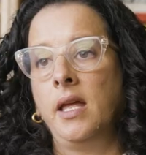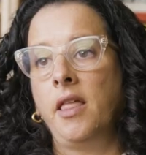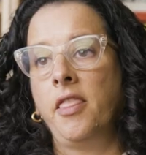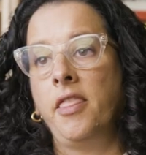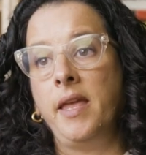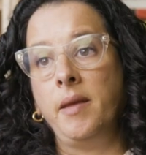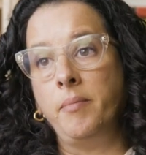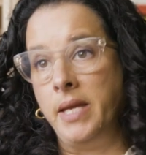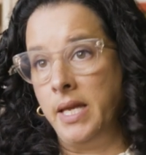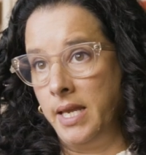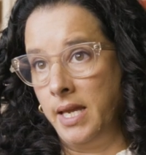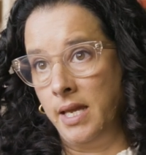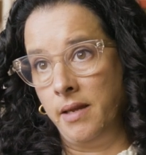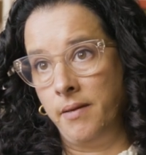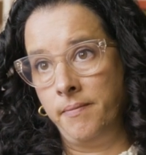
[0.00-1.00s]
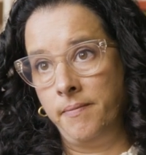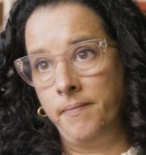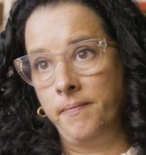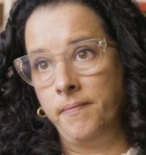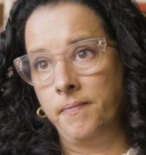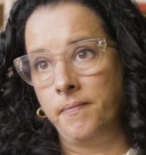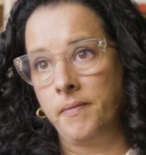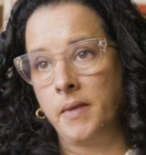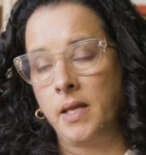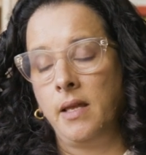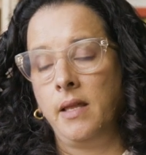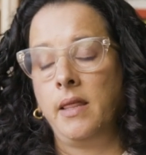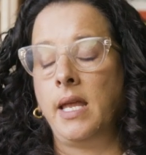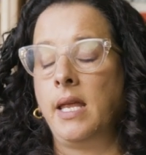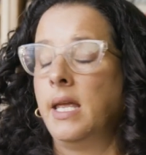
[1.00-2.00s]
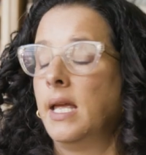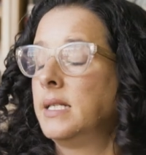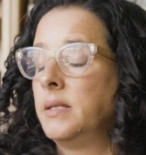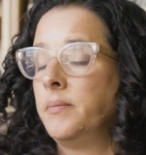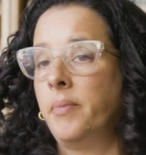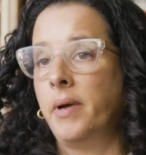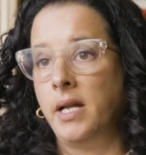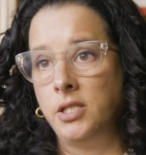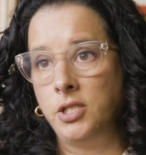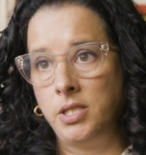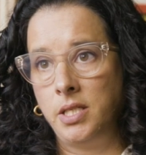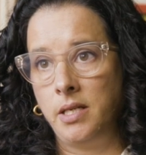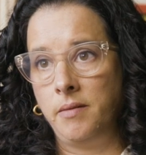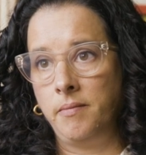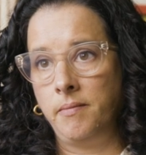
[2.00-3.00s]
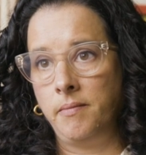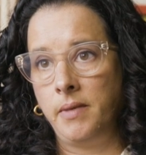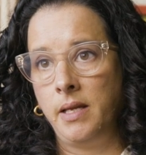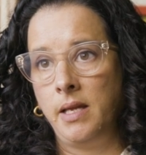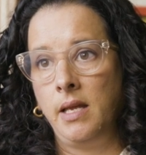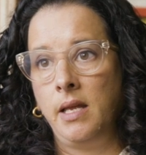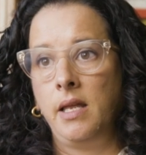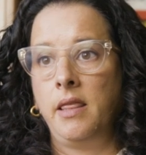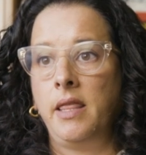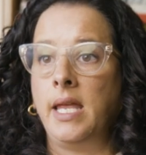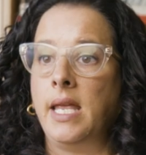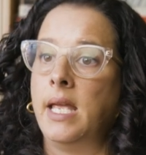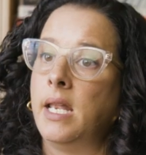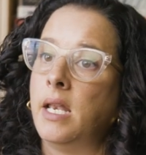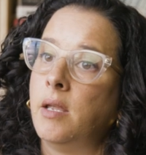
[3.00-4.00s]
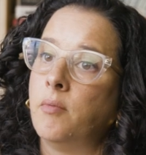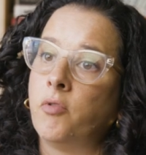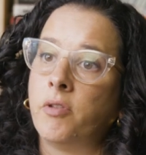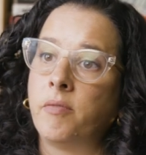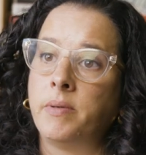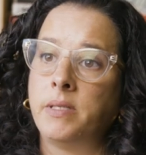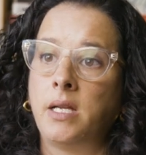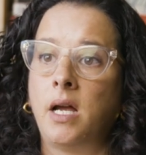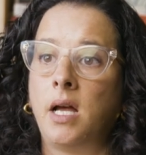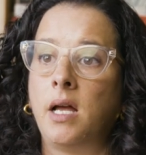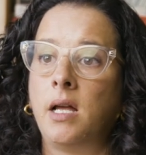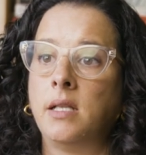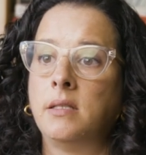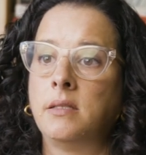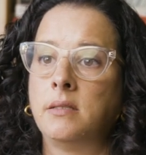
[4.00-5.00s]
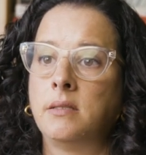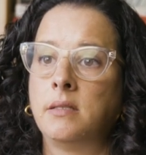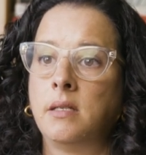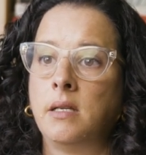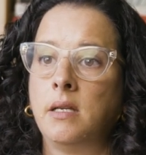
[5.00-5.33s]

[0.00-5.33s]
they beat him, they kicked and punched him, they hit him with batons,